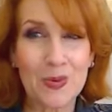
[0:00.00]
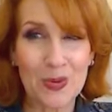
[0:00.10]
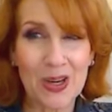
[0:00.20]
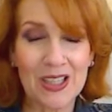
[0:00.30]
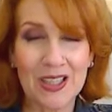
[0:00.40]

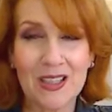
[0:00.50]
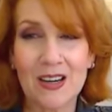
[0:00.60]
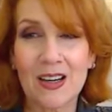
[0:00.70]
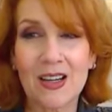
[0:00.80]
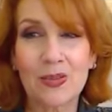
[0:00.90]
reds.
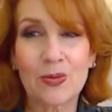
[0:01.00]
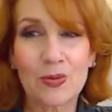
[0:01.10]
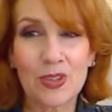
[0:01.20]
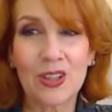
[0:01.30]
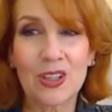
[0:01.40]
I
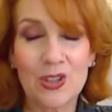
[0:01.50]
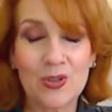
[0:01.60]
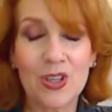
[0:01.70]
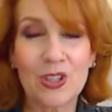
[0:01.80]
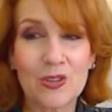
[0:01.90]
really
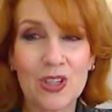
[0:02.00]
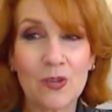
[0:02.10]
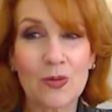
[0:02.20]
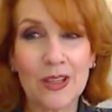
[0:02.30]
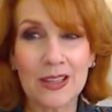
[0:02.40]
enjoyed using
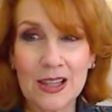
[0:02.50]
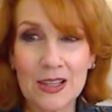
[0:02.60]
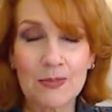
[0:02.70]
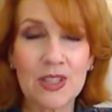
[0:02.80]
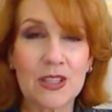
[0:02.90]
red
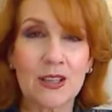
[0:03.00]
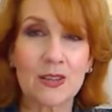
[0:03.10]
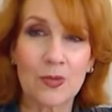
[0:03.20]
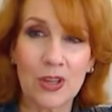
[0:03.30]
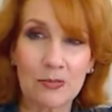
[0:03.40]
lipstick,
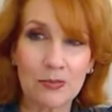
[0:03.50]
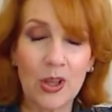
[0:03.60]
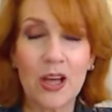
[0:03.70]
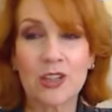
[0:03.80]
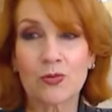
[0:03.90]
red
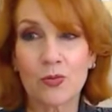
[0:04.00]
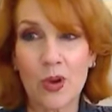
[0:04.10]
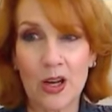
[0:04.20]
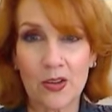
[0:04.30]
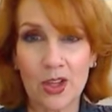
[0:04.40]
blush,
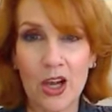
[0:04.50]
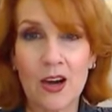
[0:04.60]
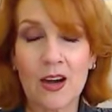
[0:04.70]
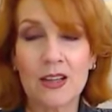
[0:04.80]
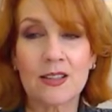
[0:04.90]
red on the
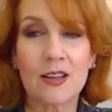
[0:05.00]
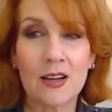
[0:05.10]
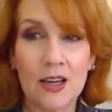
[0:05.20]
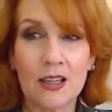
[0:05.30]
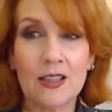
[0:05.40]
eyes.
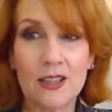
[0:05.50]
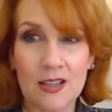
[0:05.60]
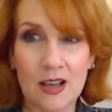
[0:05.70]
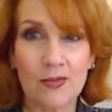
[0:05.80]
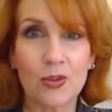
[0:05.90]
I
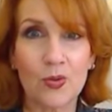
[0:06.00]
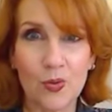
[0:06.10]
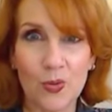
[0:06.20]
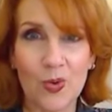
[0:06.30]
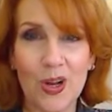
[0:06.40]
discovered
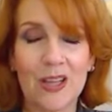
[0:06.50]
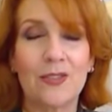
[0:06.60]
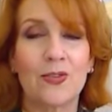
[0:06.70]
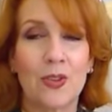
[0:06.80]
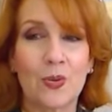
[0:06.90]
red
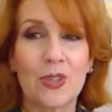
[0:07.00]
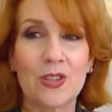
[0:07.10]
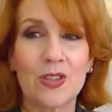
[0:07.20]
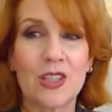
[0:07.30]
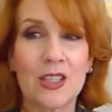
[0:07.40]
for the
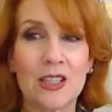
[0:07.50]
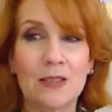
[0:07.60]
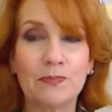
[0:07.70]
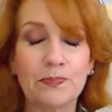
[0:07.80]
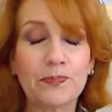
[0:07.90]
winter
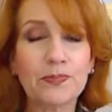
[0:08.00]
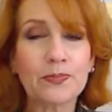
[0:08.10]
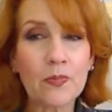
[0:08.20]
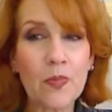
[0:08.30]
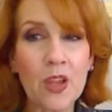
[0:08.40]
season.
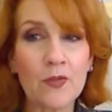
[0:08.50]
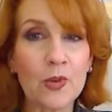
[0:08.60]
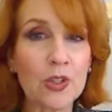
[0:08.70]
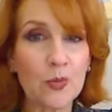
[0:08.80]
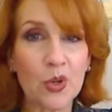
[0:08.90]
For
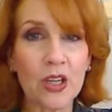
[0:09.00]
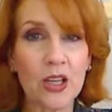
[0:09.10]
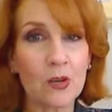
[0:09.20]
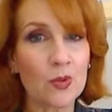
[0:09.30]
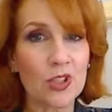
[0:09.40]
spring,
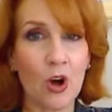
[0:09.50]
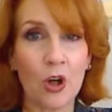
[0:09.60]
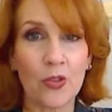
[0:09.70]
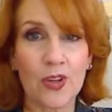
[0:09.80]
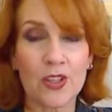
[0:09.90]
it was
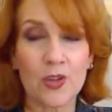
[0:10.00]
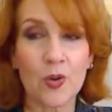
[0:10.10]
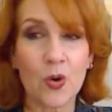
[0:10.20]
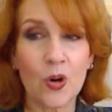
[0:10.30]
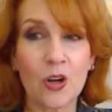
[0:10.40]
all things
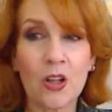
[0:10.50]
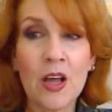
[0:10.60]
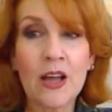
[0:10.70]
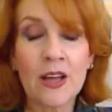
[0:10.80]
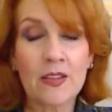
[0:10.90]
coral.
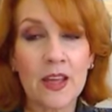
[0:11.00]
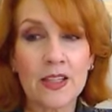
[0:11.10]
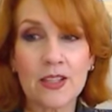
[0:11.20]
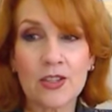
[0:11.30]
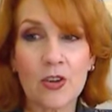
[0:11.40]

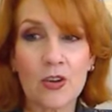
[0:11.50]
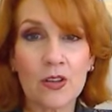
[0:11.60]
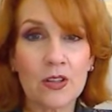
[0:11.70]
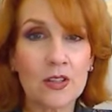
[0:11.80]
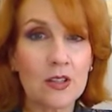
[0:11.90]
That
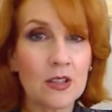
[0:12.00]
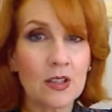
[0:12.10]
started